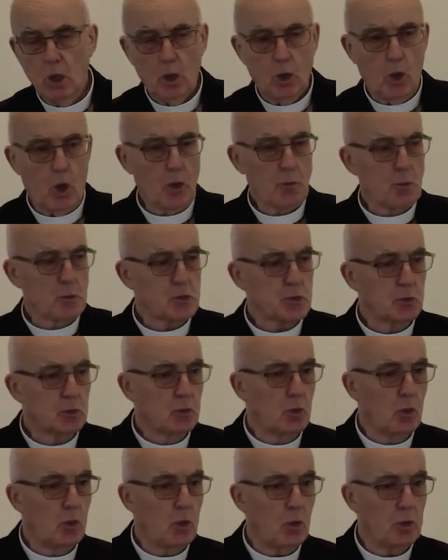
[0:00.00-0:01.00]
Or was it
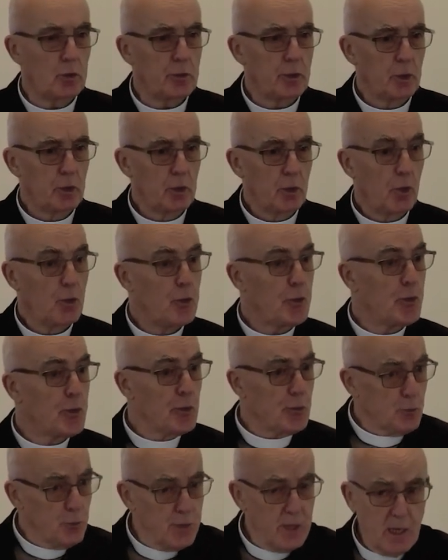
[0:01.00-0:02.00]
God
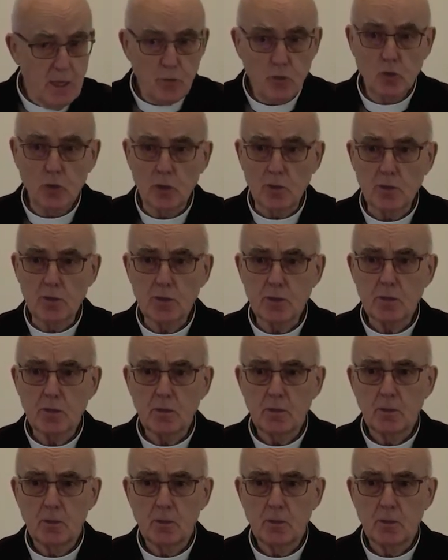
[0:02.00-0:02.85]
through the angels?